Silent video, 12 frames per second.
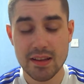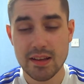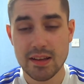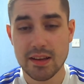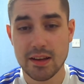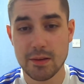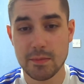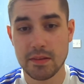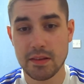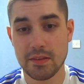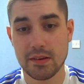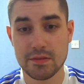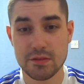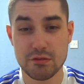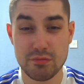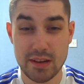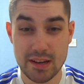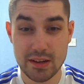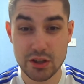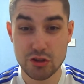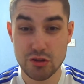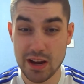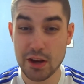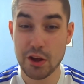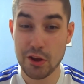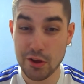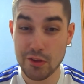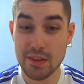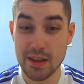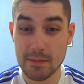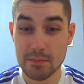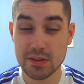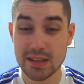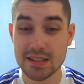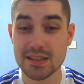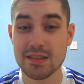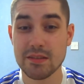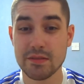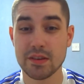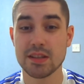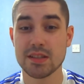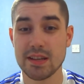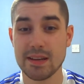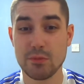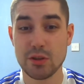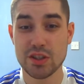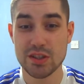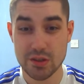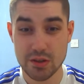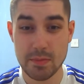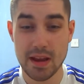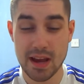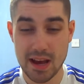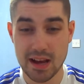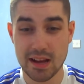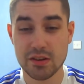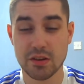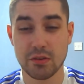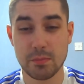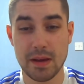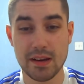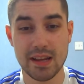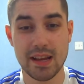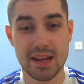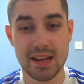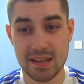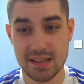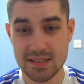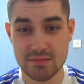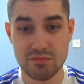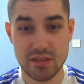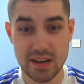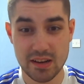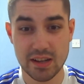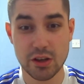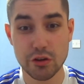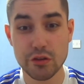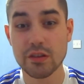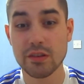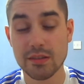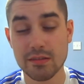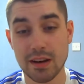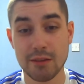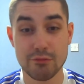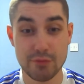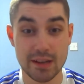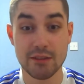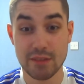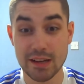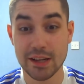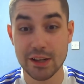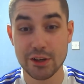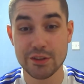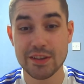and that they'll have to really try and earn their place in the first team, which is going to be hard because Meslier is really good, like really, really good.